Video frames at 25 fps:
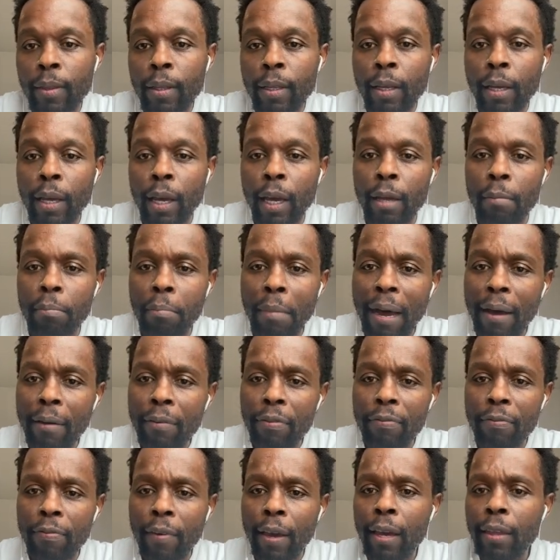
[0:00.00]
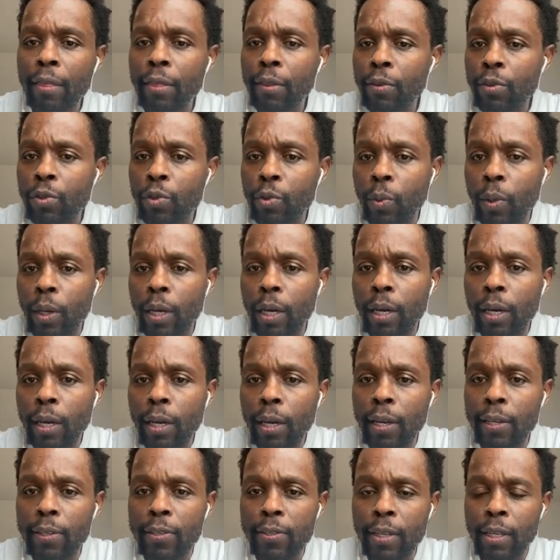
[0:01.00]
And my faith as well,
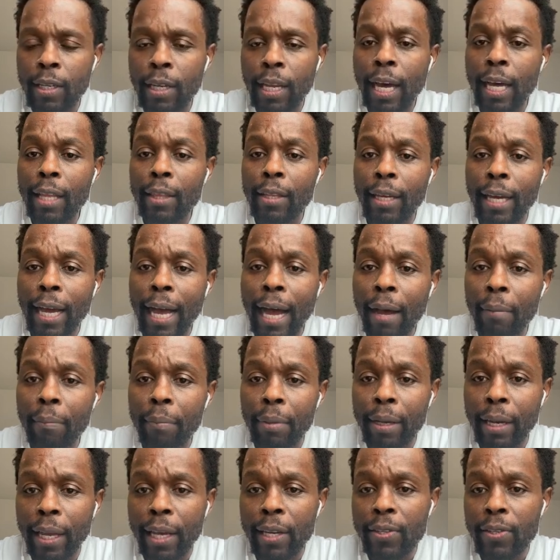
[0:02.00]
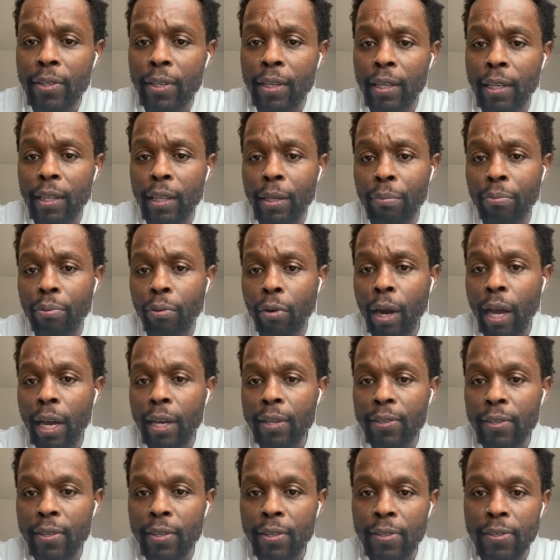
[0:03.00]
it's another combination in the
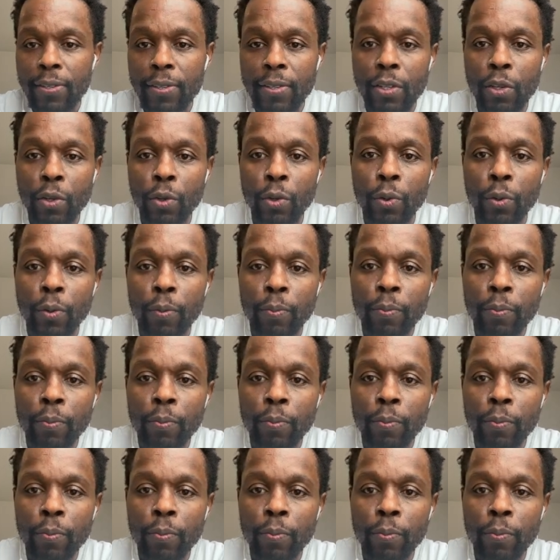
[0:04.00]
process too.